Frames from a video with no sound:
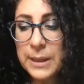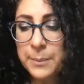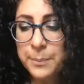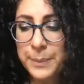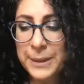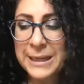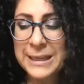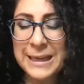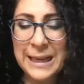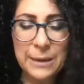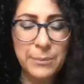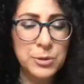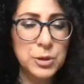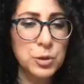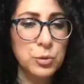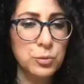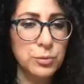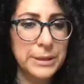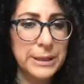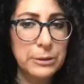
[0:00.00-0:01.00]
being able
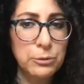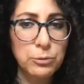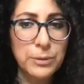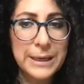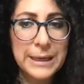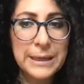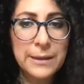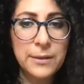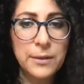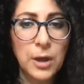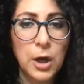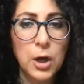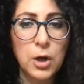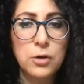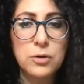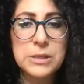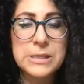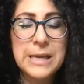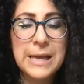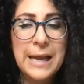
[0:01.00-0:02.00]
to reread
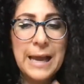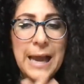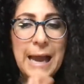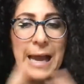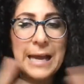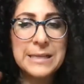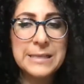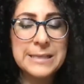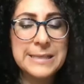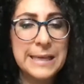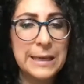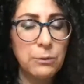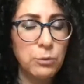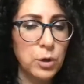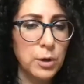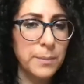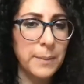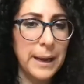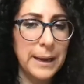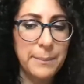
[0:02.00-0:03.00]
those and see
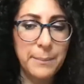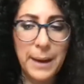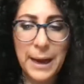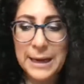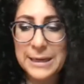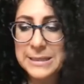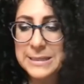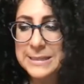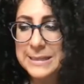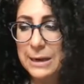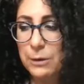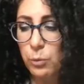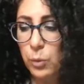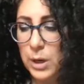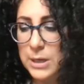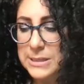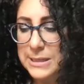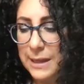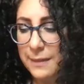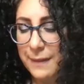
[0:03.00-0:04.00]
where my mindset
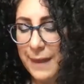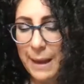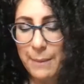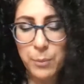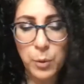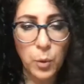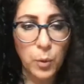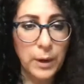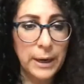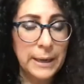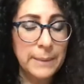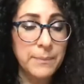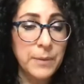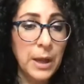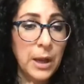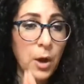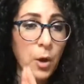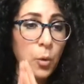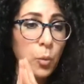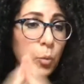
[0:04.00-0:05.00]
was at that point.
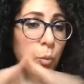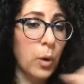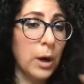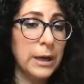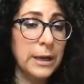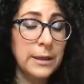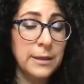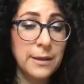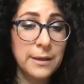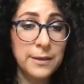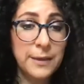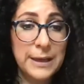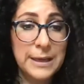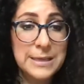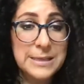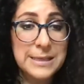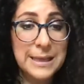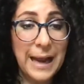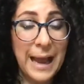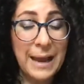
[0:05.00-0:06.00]
One of the
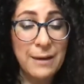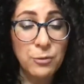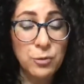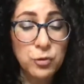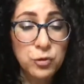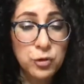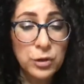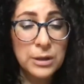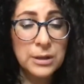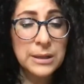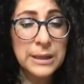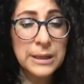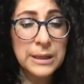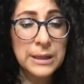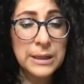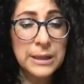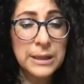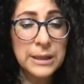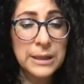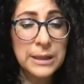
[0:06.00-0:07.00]
things that I
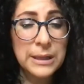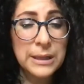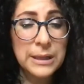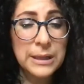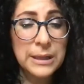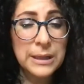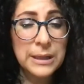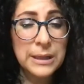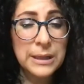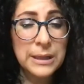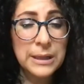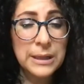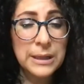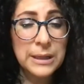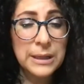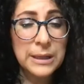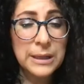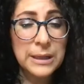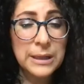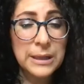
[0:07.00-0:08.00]
really,
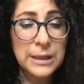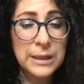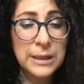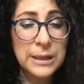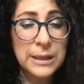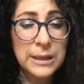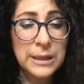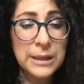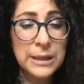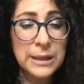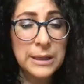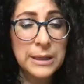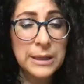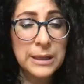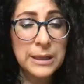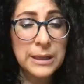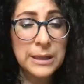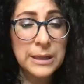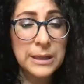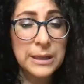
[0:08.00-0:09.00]
really do
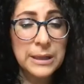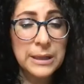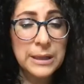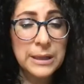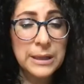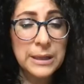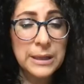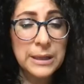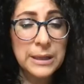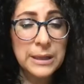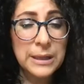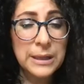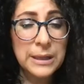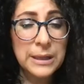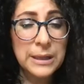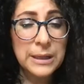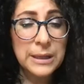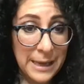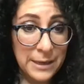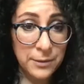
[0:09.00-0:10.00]

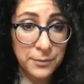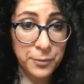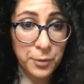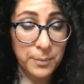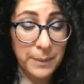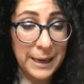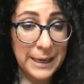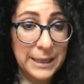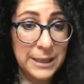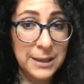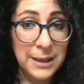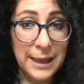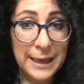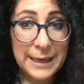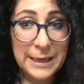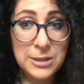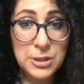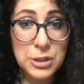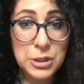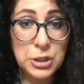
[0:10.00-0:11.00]
recommend for my
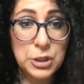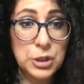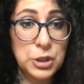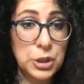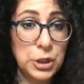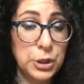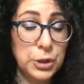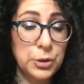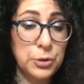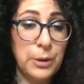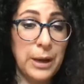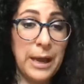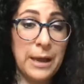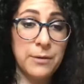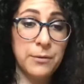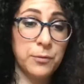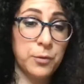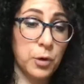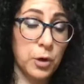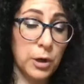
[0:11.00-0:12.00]
clients to do
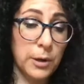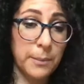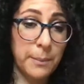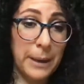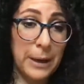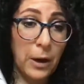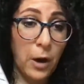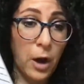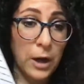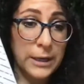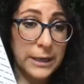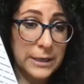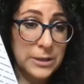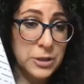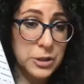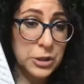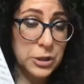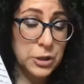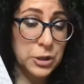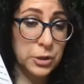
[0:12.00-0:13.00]
and for my
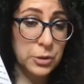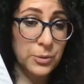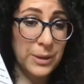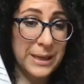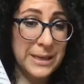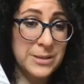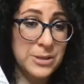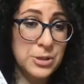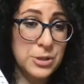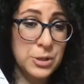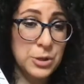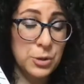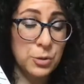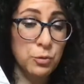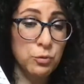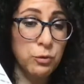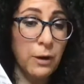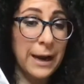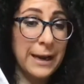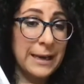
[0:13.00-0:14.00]
audience to do is
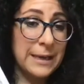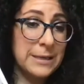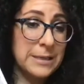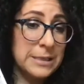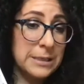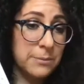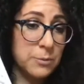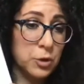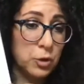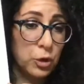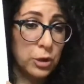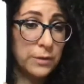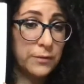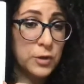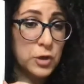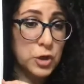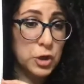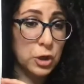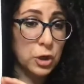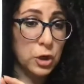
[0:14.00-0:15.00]
to write in some sort
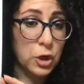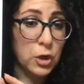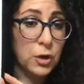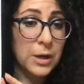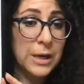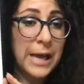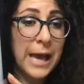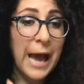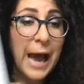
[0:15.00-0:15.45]
of a journal.